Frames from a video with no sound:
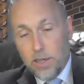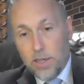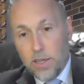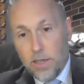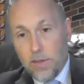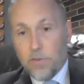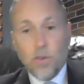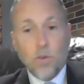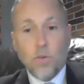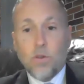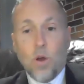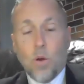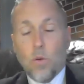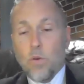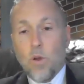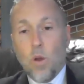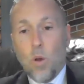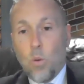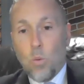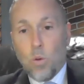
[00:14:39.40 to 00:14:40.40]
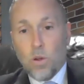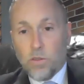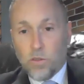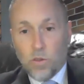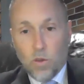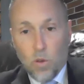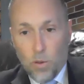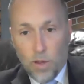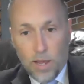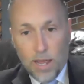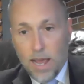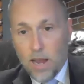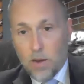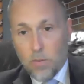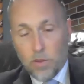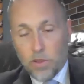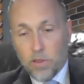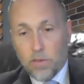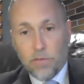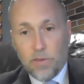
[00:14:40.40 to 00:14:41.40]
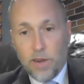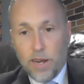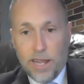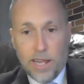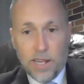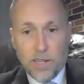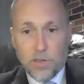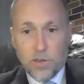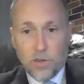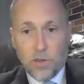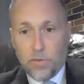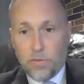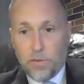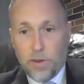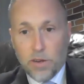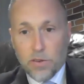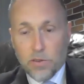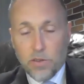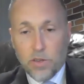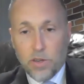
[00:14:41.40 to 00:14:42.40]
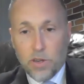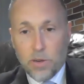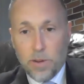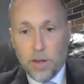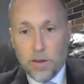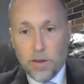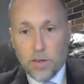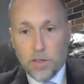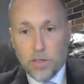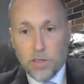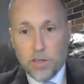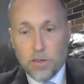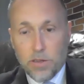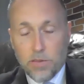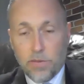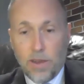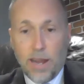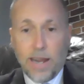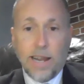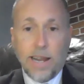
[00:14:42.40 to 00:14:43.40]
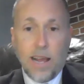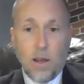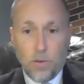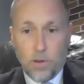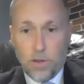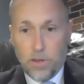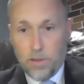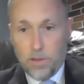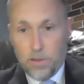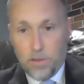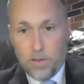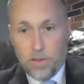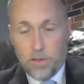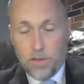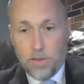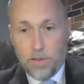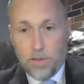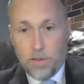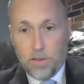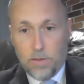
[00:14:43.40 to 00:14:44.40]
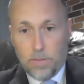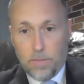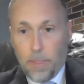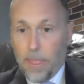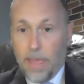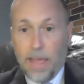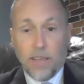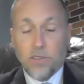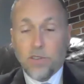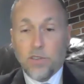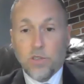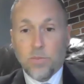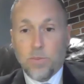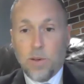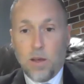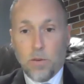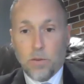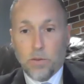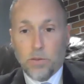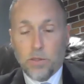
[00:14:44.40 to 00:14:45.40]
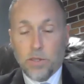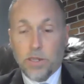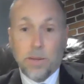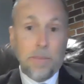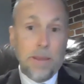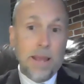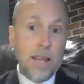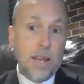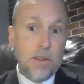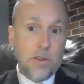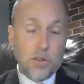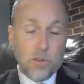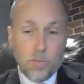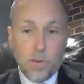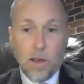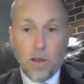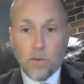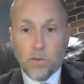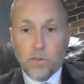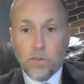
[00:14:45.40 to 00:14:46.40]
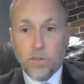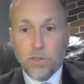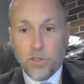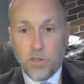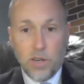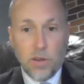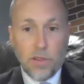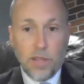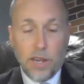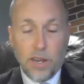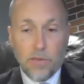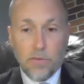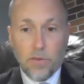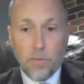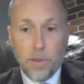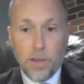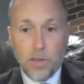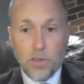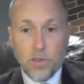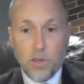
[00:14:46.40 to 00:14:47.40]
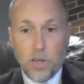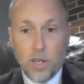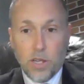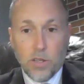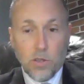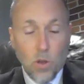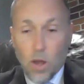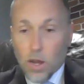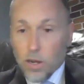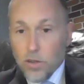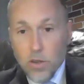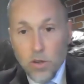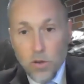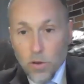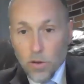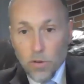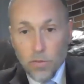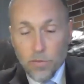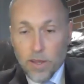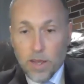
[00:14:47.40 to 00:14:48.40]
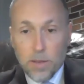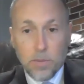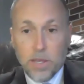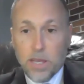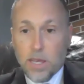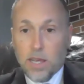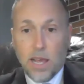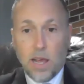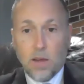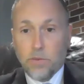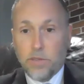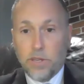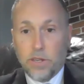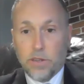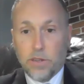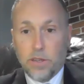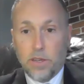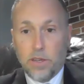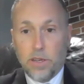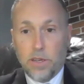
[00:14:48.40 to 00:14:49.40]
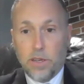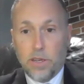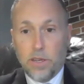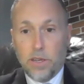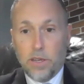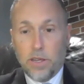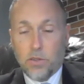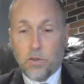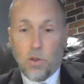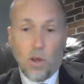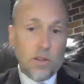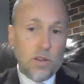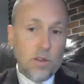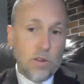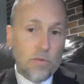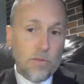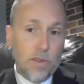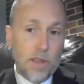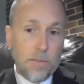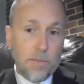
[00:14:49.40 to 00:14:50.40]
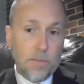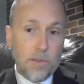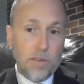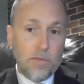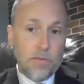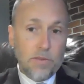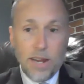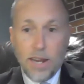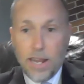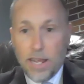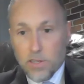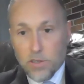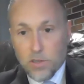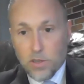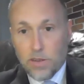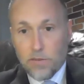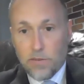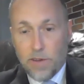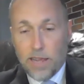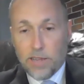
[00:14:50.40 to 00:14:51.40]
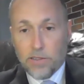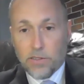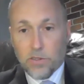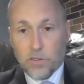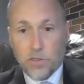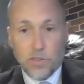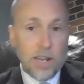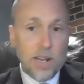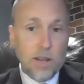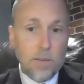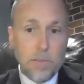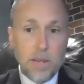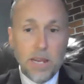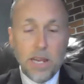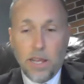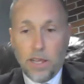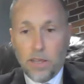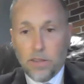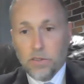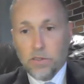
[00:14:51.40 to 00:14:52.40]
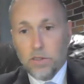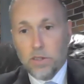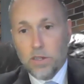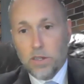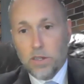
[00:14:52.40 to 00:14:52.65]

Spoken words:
If you don't know what's going on with the financial affairs in your marriage, find out. Ask your spouse, demand your spouse share that information. Talk to your family accountant. Talk to your family financial advisor. Set up meetings.